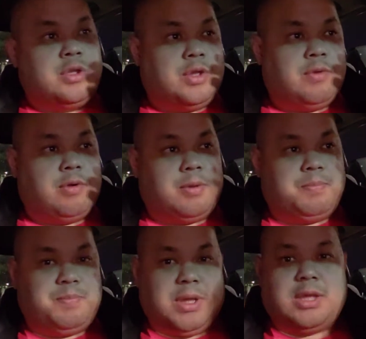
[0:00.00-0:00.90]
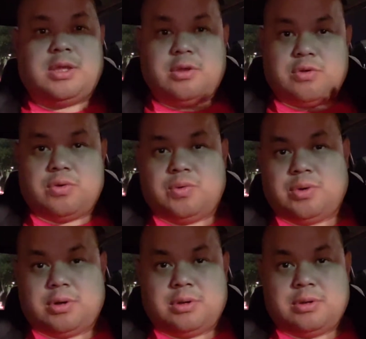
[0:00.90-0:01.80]
You are being
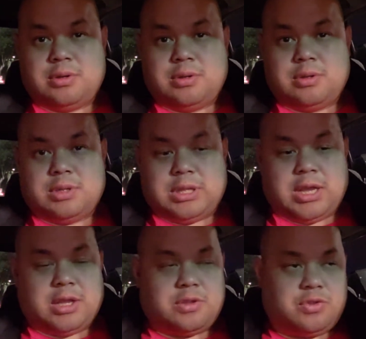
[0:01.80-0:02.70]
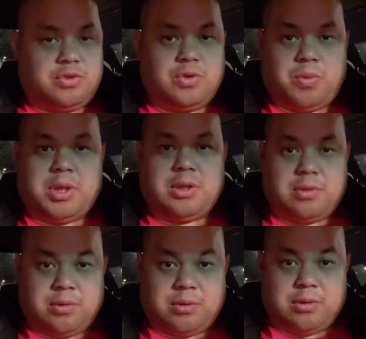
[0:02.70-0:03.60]
cool, not doing
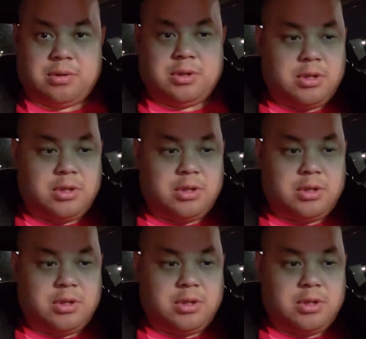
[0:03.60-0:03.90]
cool.